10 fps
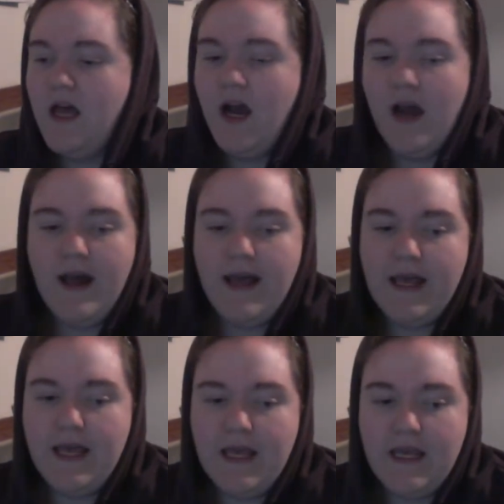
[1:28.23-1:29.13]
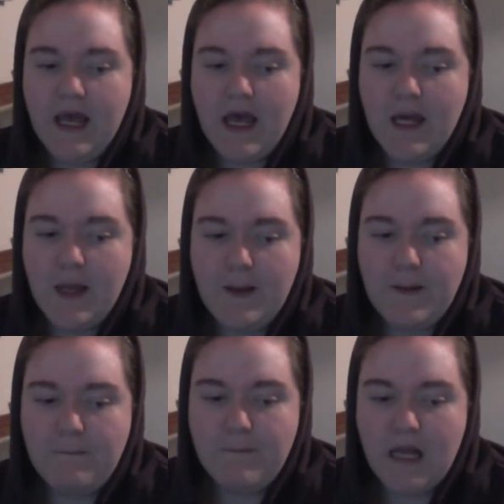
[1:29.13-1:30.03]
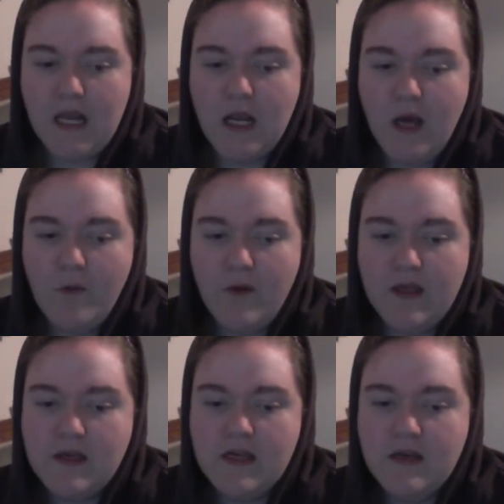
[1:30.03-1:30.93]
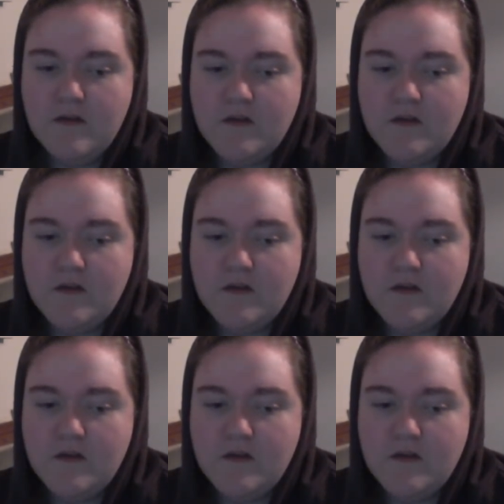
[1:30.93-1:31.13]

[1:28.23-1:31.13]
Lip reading: I am going